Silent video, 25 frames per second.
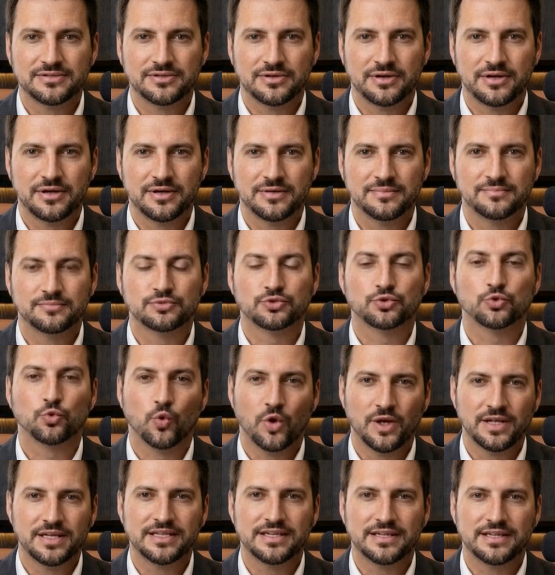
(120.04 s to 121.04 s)
term,
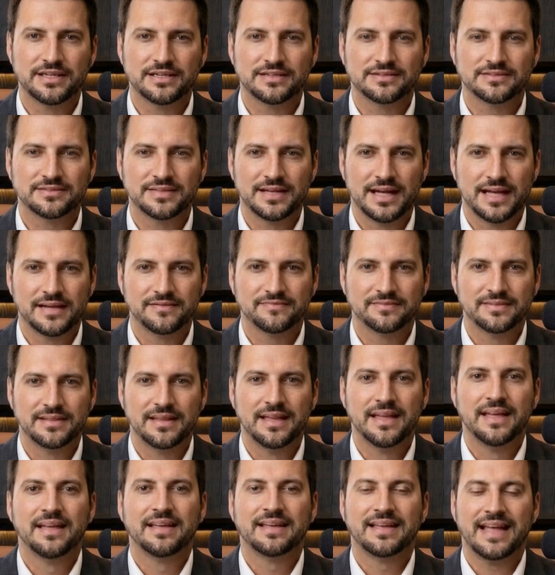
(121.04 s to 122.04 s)
20 years left.
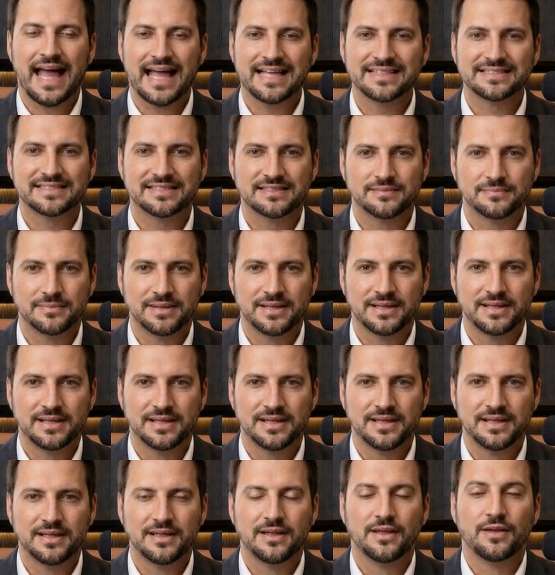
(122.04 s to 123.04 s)
That's
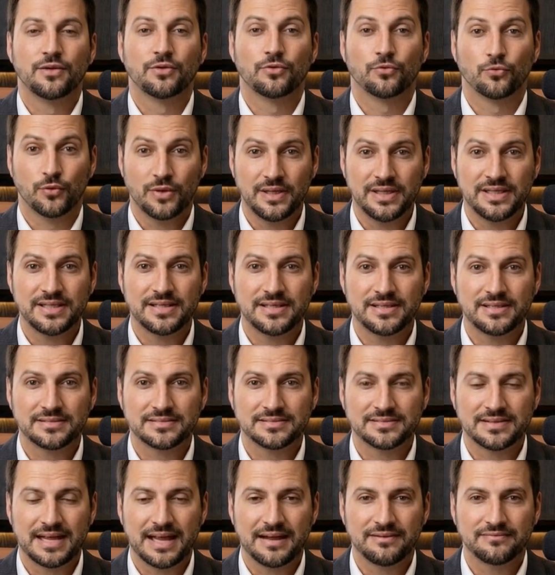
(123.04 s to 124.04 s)
stability. 3
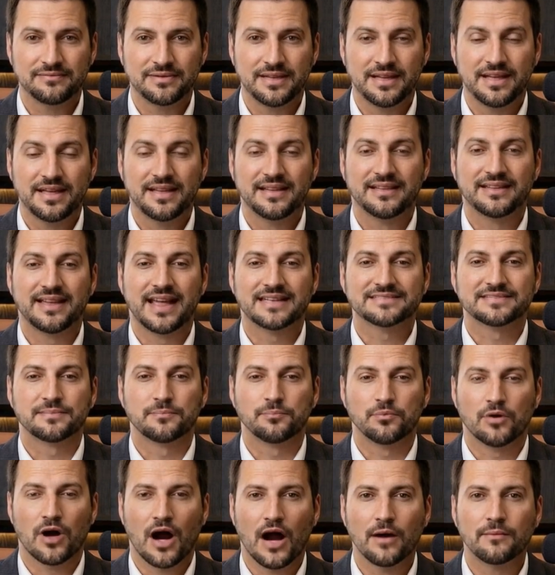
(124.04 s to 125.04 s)
years left. That's a
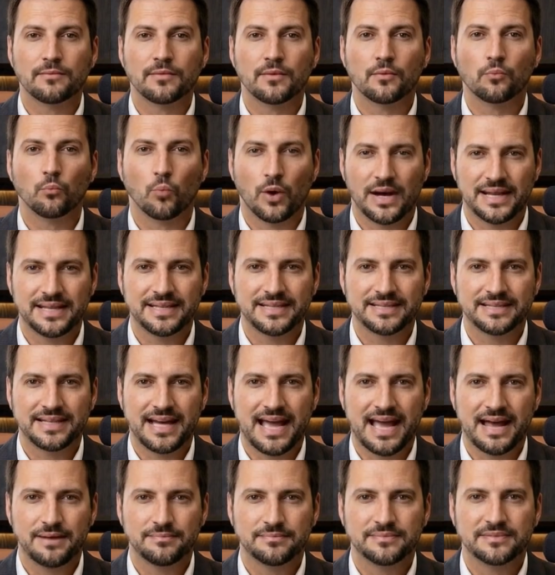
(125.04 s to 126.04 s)
problem waiting to
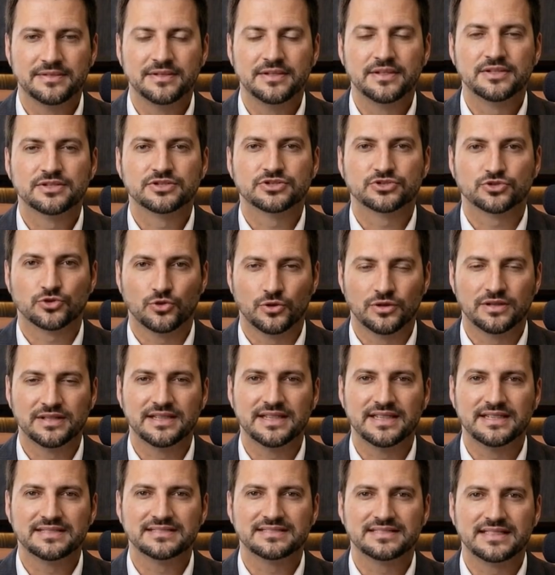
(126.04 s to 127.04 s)
happen. Short
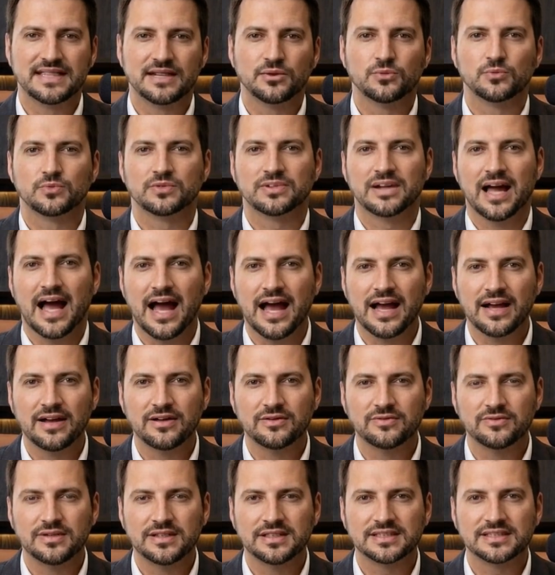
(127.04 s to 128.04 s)
lease equals
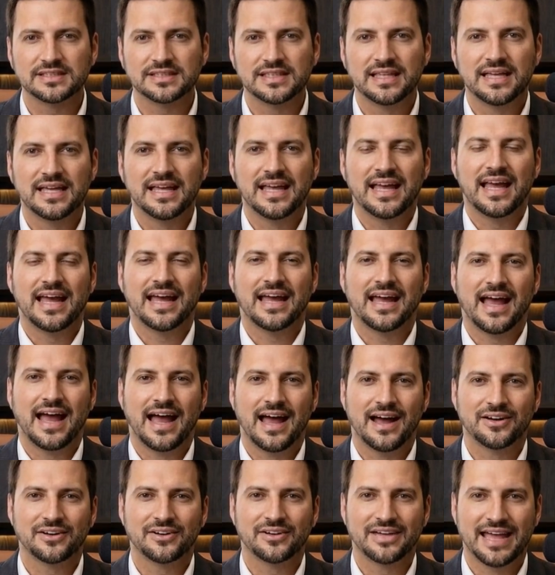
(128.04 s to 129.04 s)
higher risk and
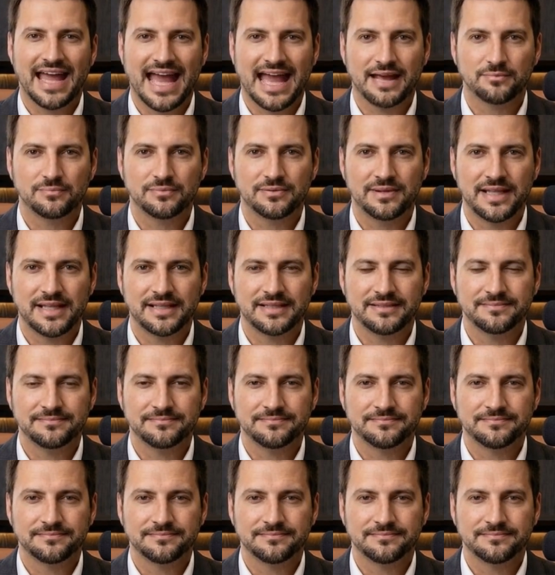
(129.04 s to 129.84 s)
higher cap rate.